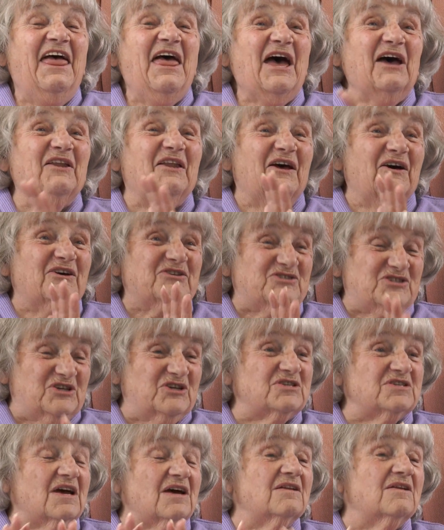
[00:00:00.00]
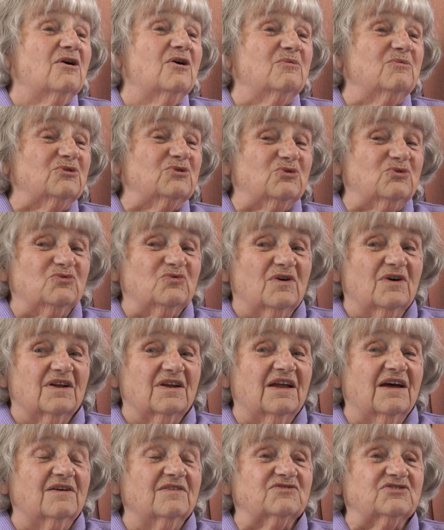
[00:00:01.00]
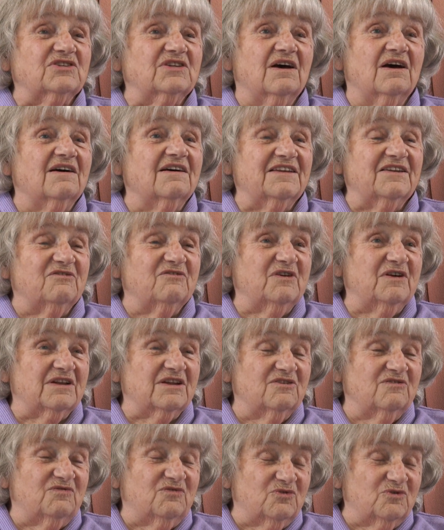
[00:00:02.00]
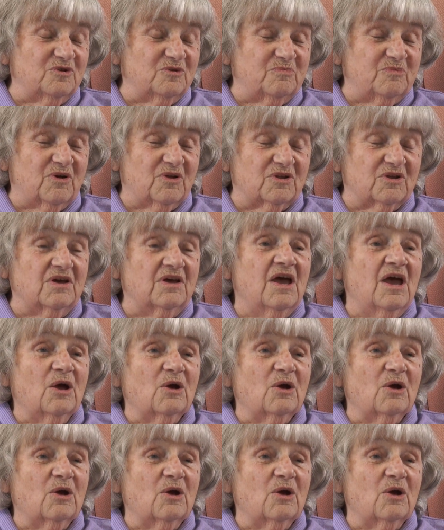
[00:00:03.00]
And I did, and I was all right. And after that, I never had any further bother,